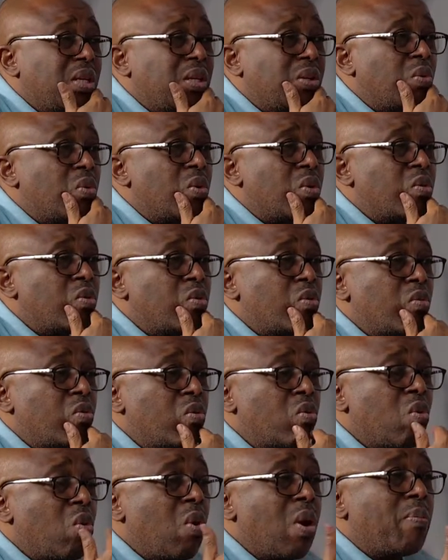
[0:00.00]
going to
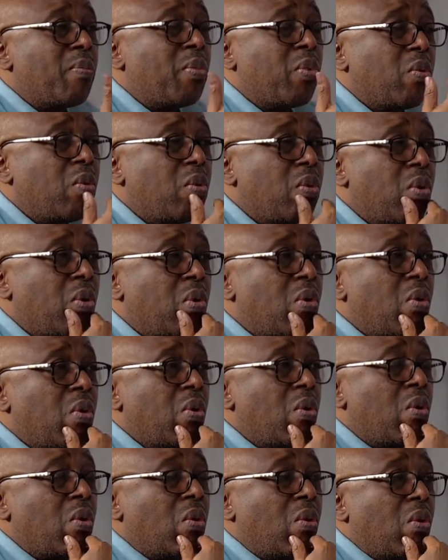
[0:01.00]
grow up
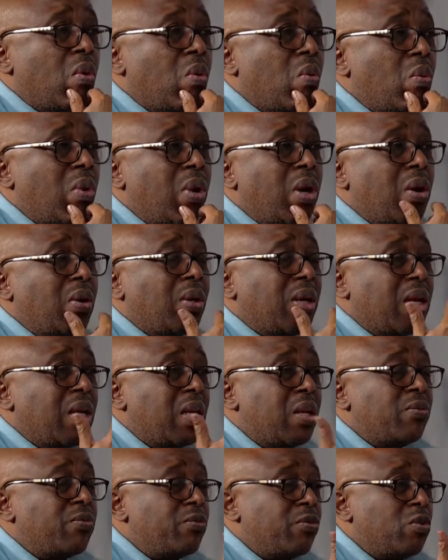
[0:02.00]
without the
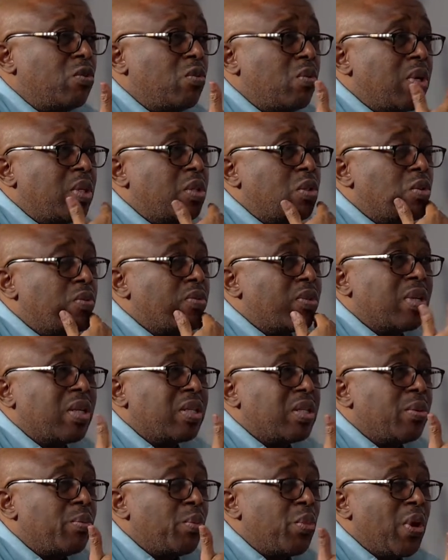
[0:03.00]
influence of such
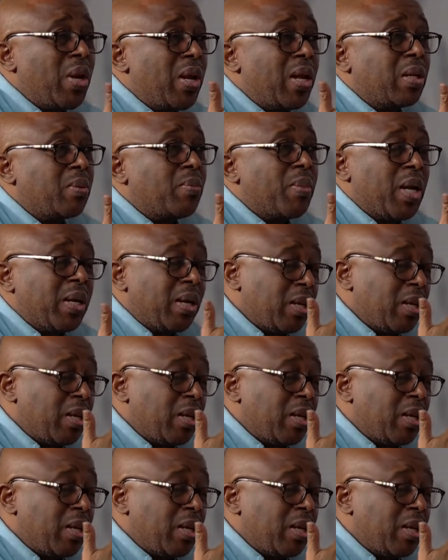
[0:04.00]
a brilliant man.